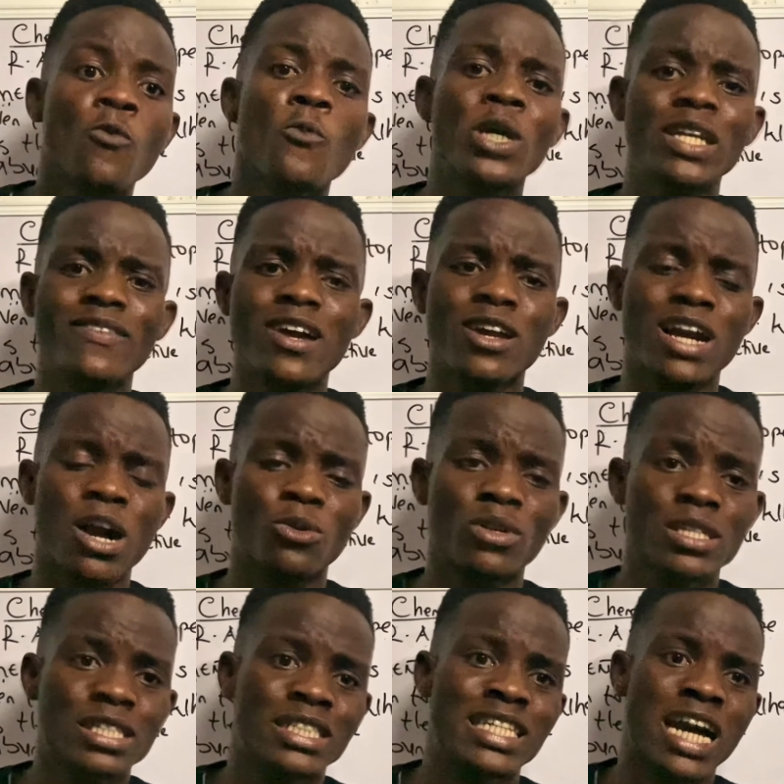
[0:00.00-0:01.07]
Whenever you
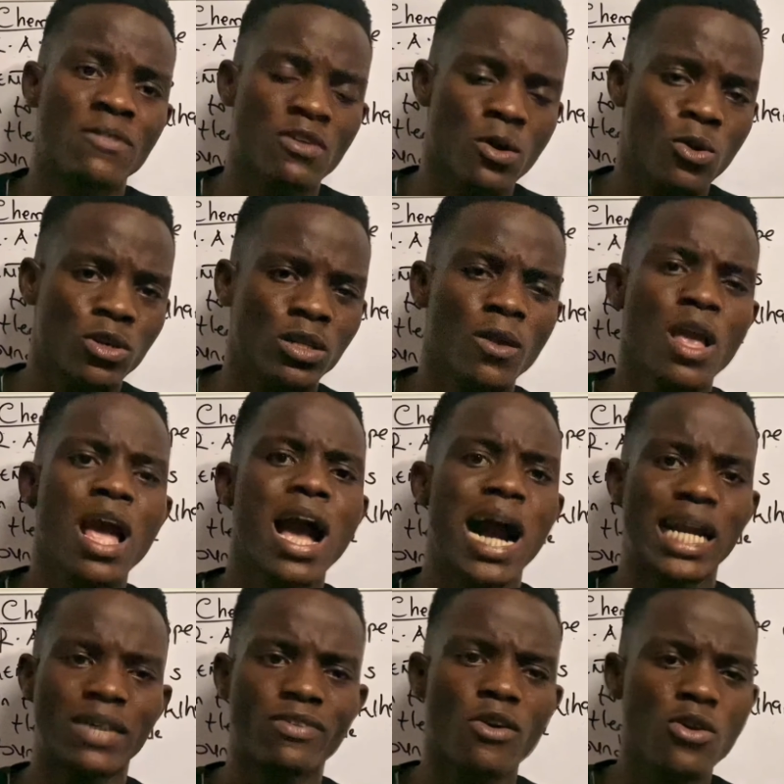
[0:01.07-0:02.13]
calculate the alpha 1,
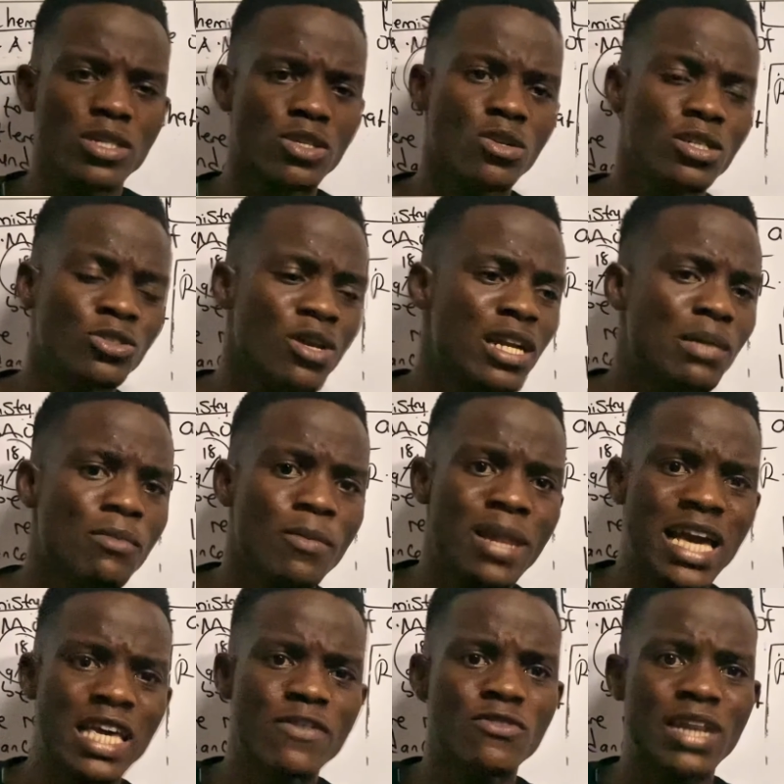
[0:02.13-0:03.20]
alpha 1 is very maybe
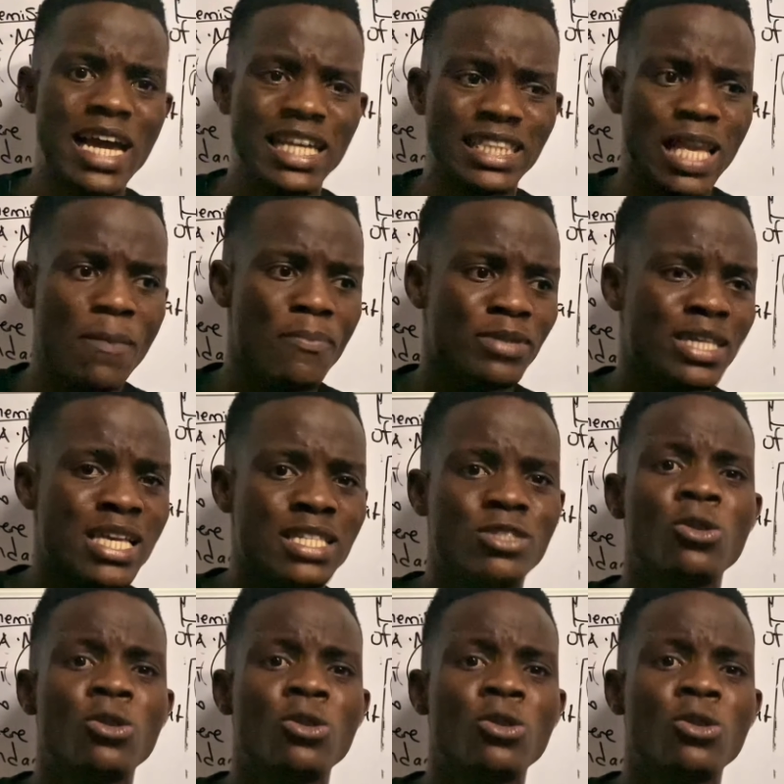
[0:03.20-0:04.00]
like give you like 10%.